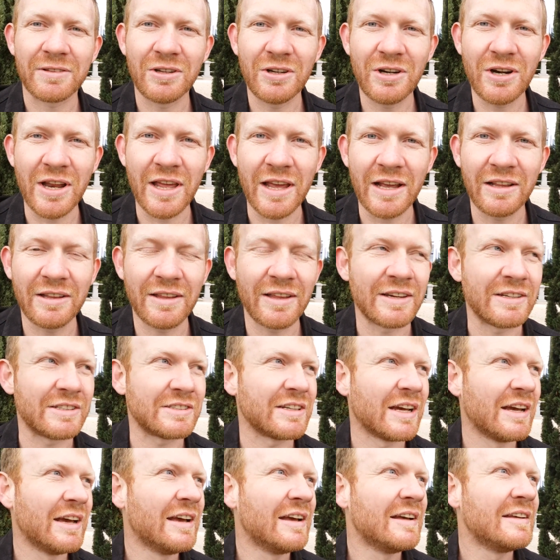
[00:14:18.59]
Learn
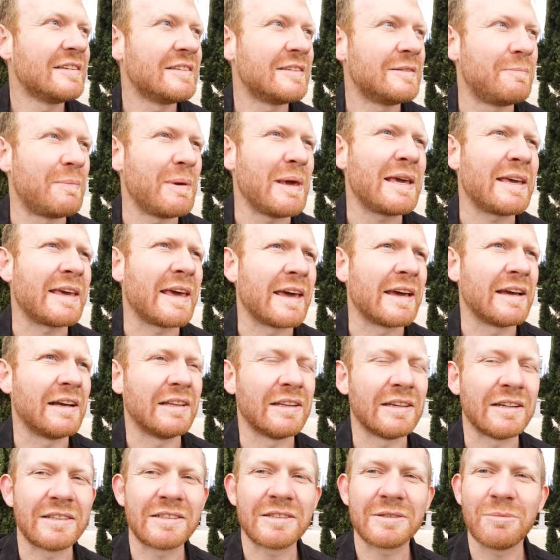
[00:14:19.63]
English. Speak
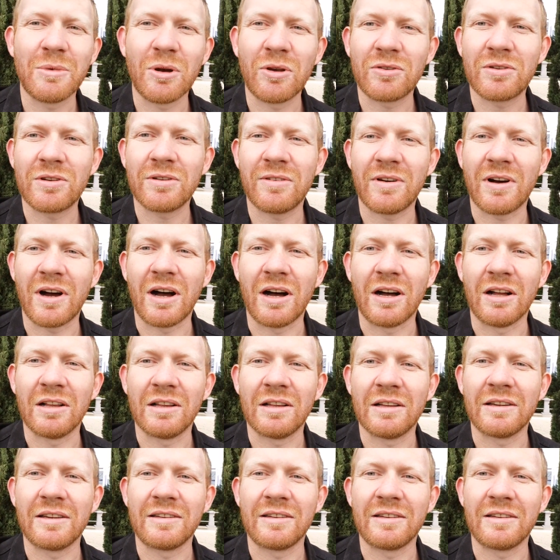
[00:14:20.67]
English, most of all.